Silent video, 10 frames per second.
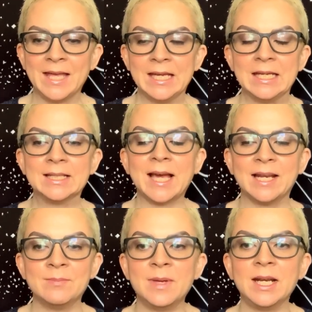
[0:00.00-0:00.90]
it's
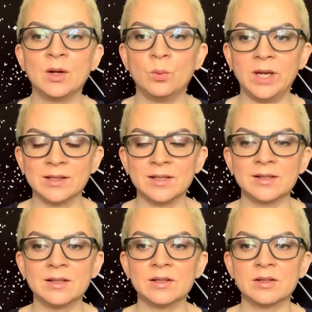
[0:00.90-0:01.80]
admitting
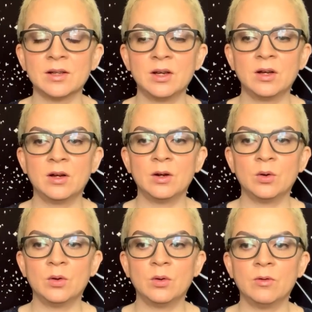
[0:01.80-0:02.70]
weaknesses
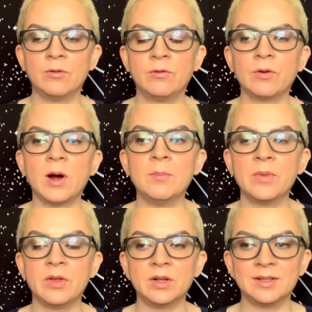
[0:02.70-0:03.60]

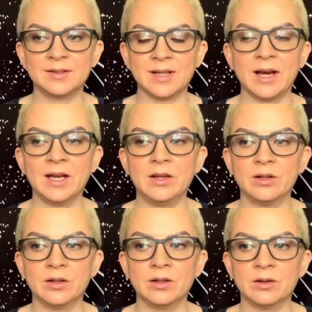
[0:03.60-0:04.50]
from the
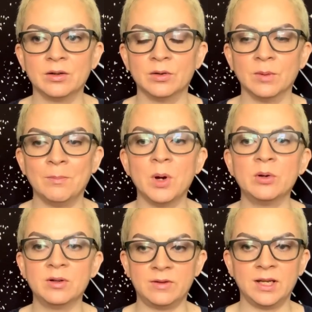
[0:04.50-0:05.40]
desire, or
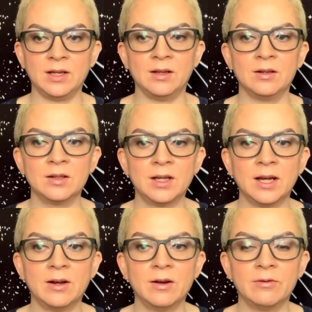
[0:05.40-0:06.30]
motivated
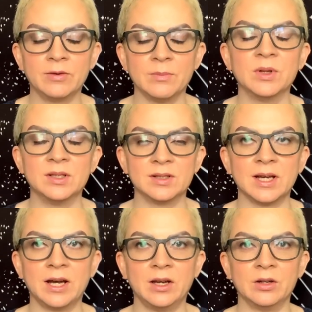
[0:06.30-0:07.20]
from the
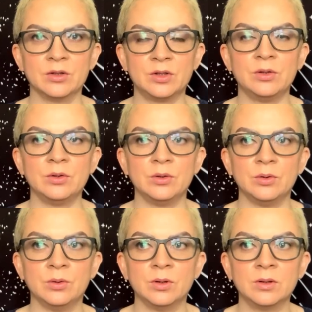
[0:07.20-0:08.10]
desire
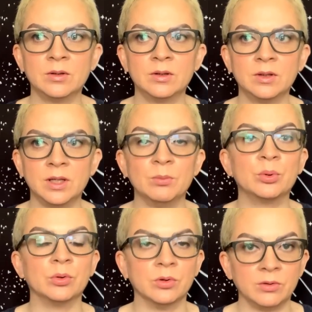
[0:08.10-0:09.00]
to
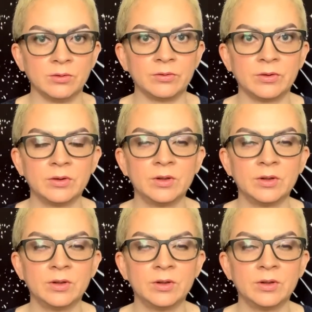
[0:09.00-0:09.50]
improve.